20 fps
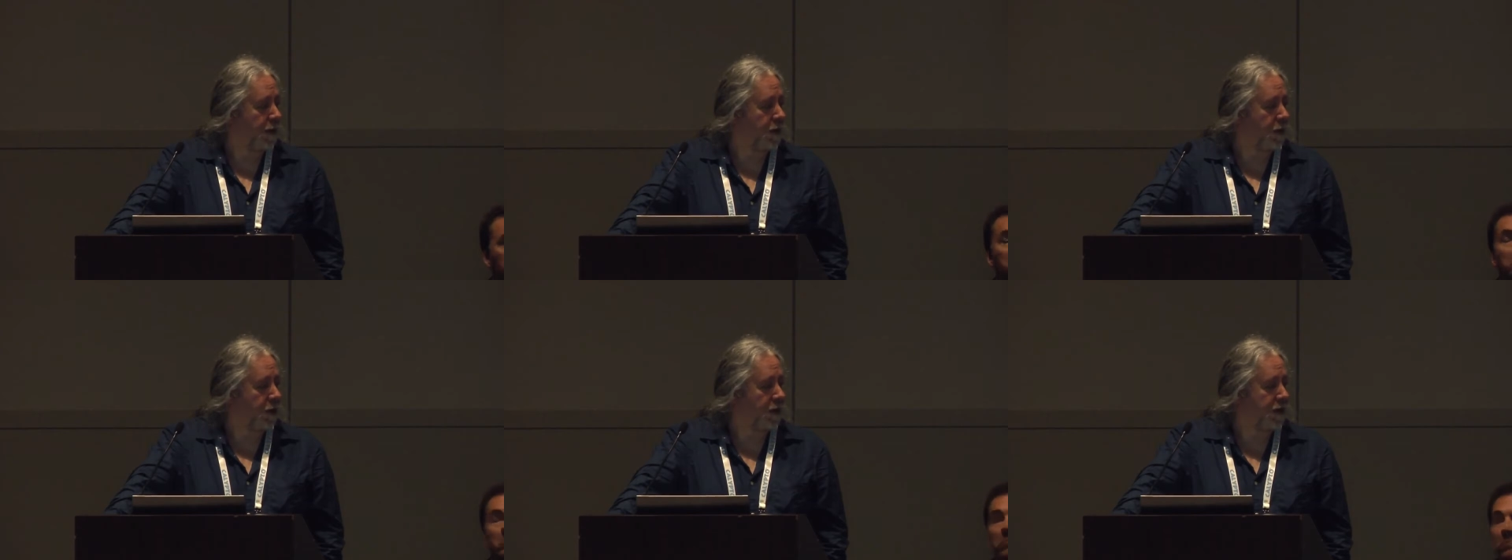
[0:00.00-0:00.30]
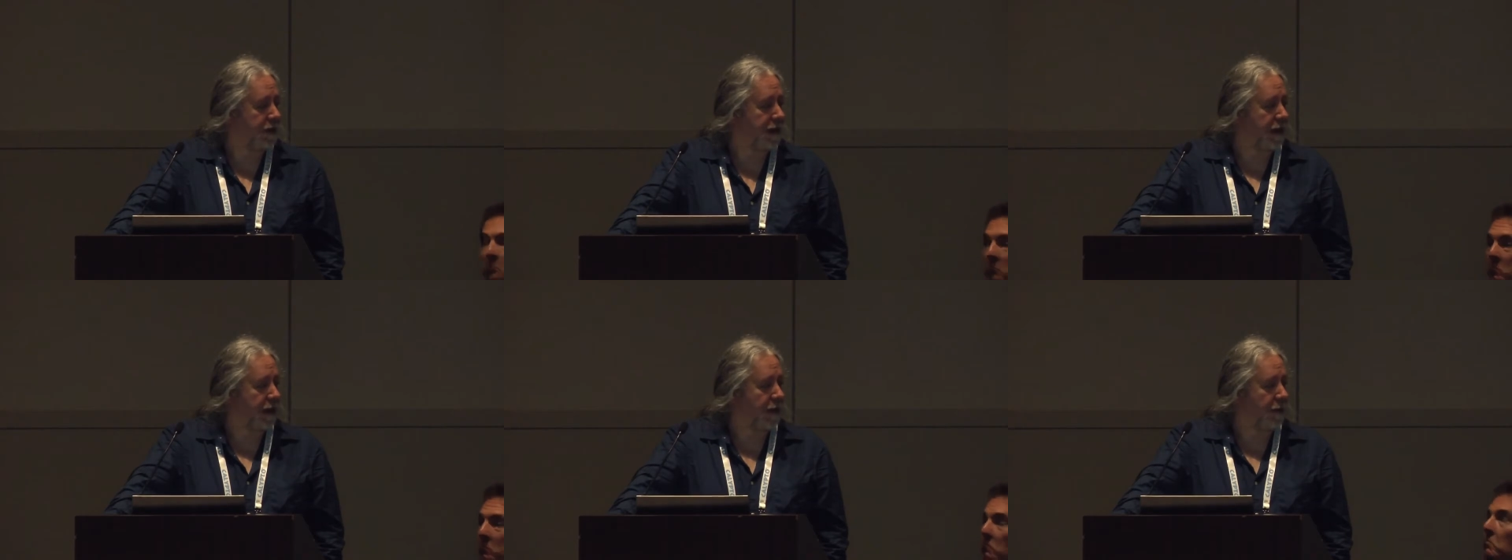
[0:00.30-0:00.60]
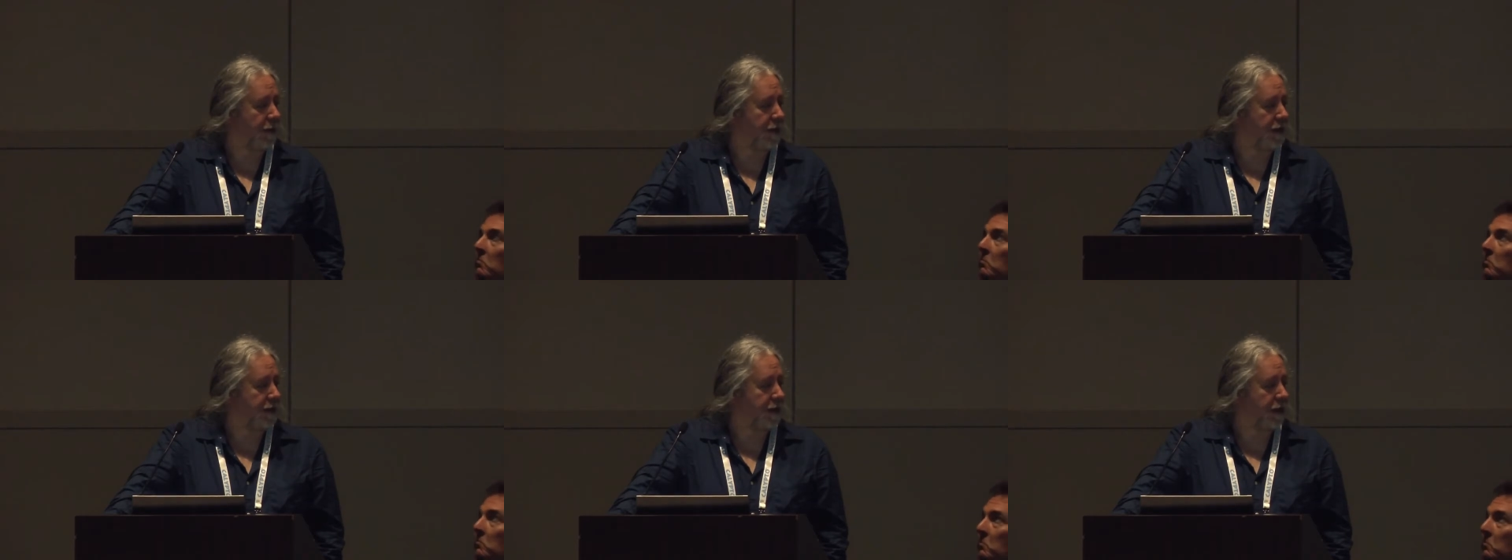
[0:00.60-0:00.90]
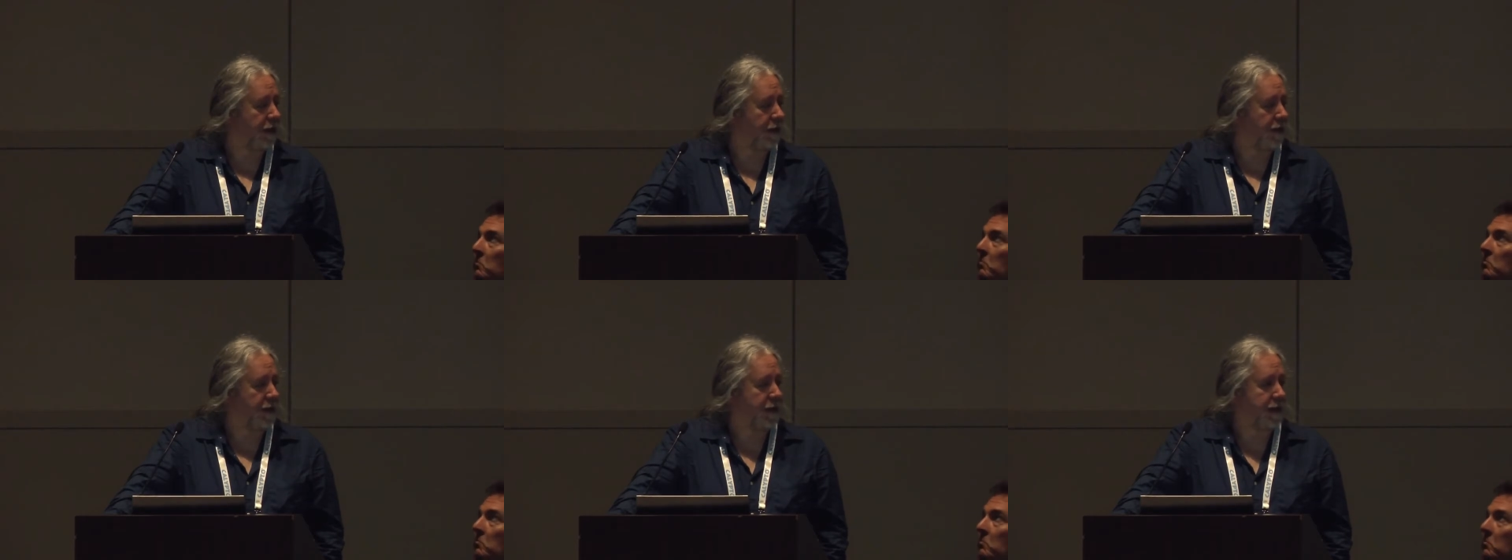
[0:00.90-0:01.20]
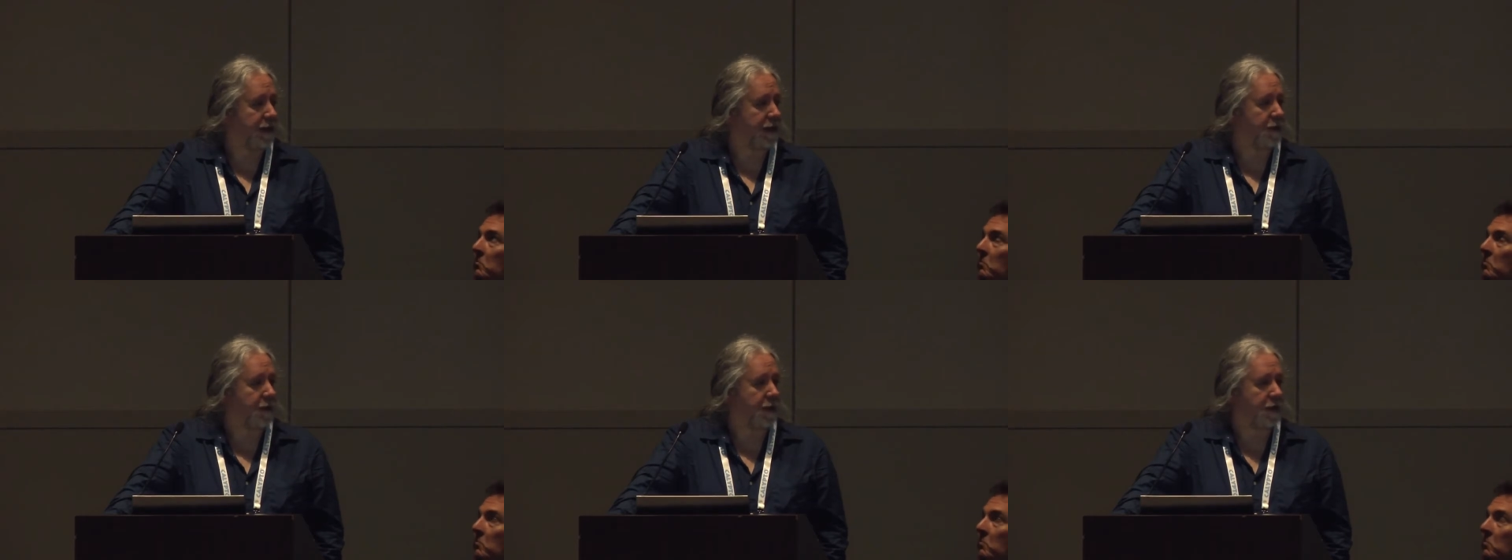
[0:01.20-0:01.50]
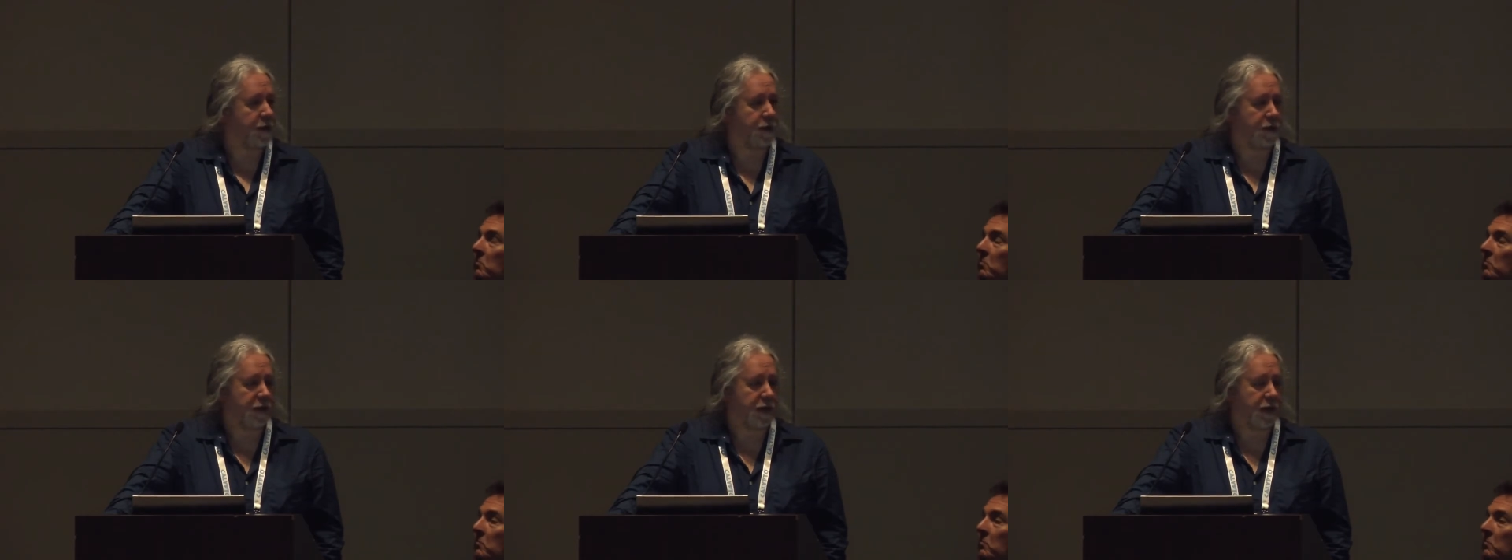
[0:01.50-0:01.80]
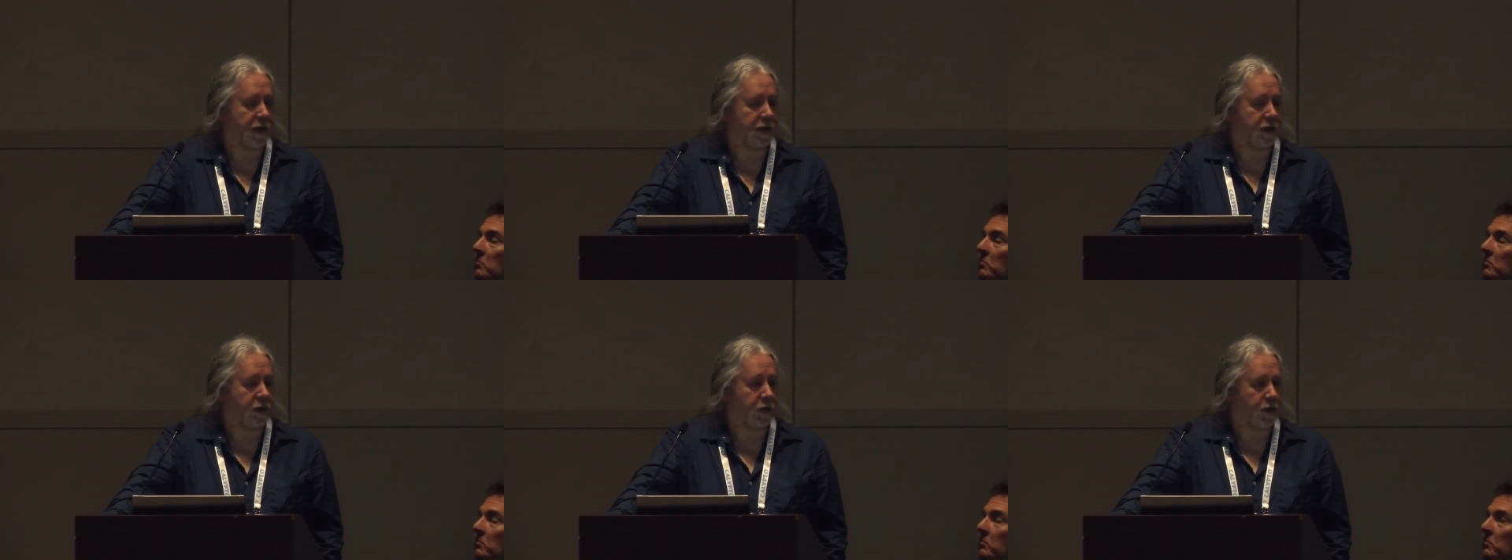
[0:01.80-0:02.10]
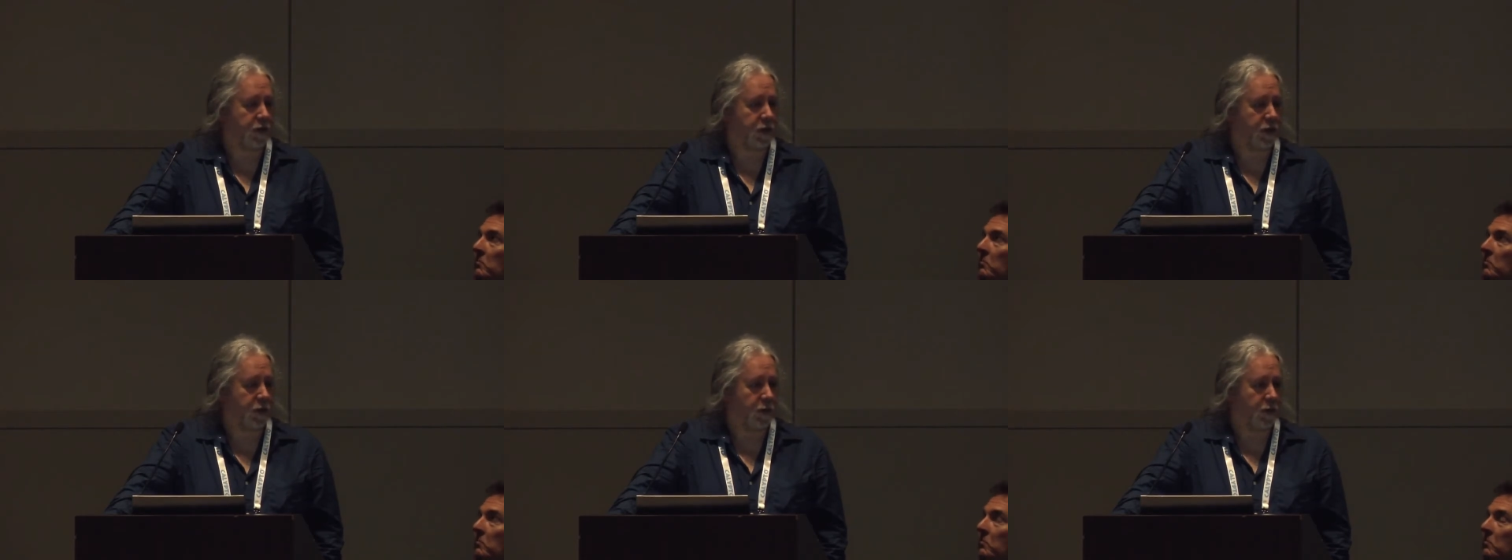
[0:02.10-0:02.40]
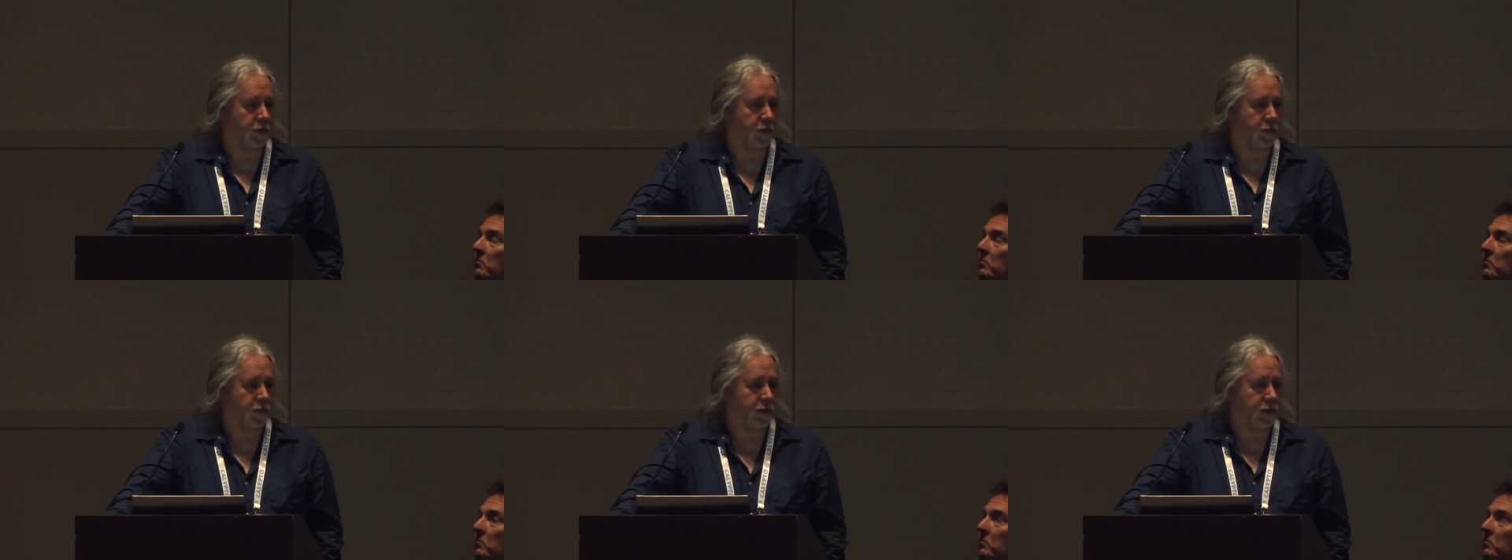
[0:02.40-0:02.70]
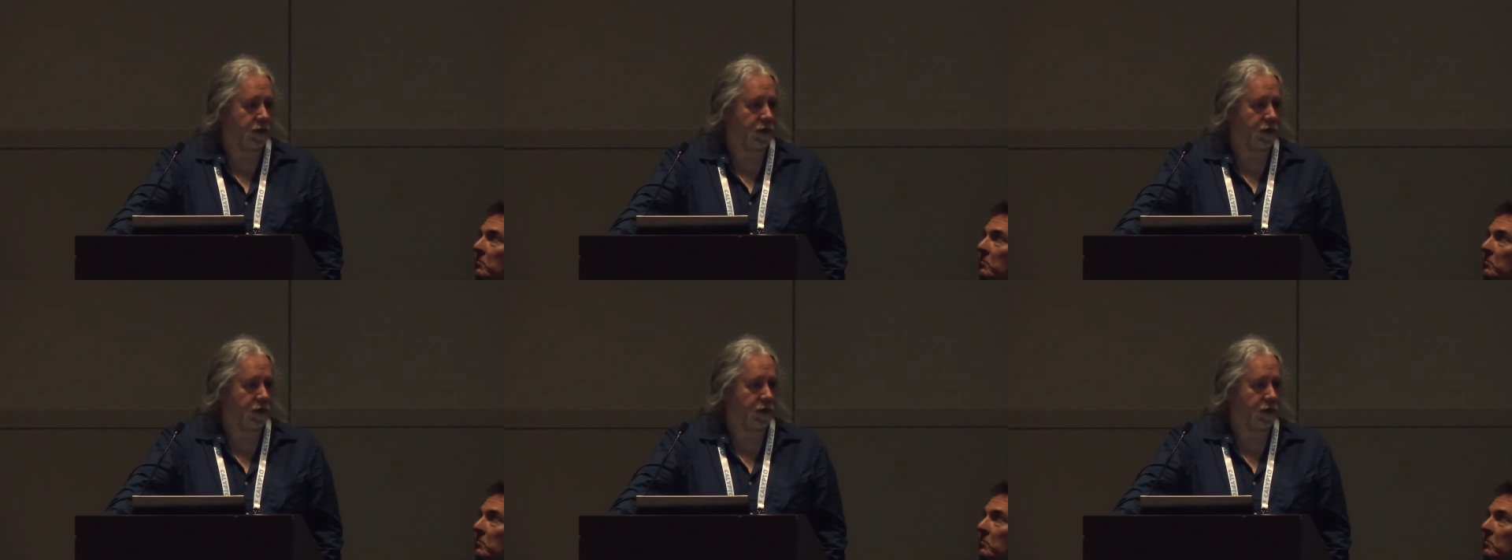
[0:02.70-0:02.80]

So the scalability on the data management side is also